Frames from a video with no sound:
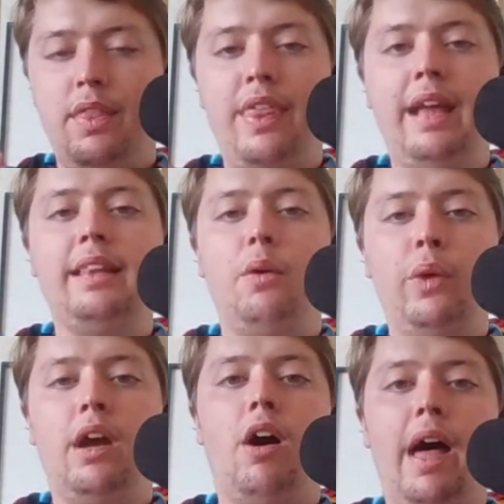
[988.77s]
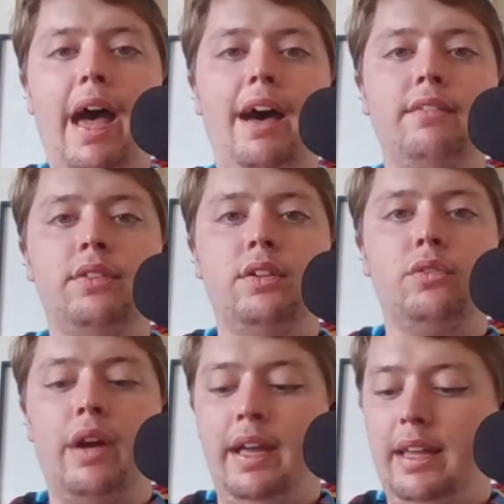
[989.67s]
thing that we all have,
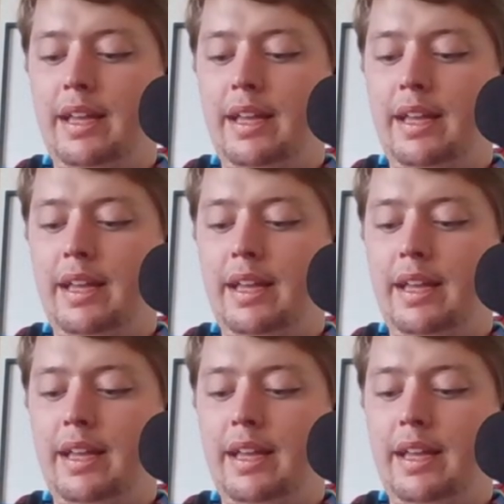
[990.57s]
right?